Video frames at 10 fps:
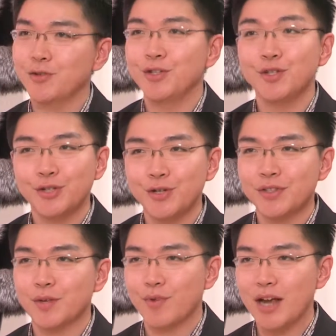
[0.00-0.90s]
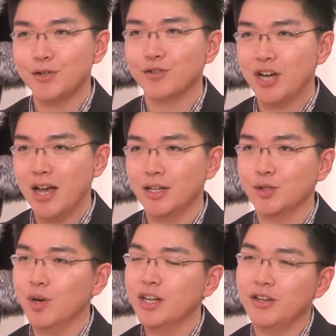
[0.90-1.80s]
you introduced the brand to China
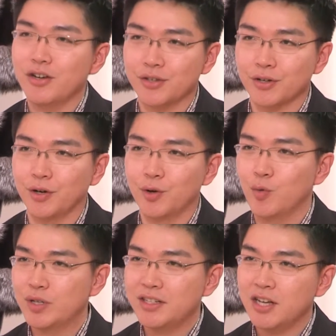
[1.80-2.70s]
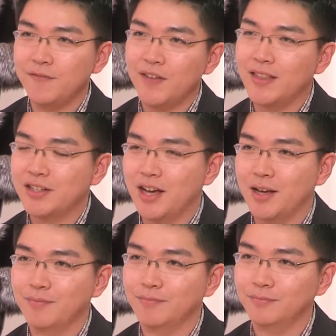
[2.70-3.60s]
20 years ago. Was it tough at that
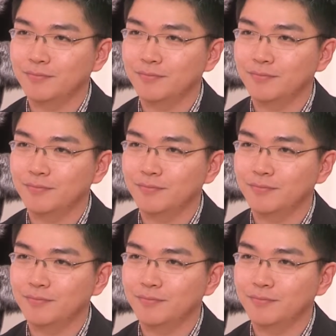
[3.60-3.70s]
time?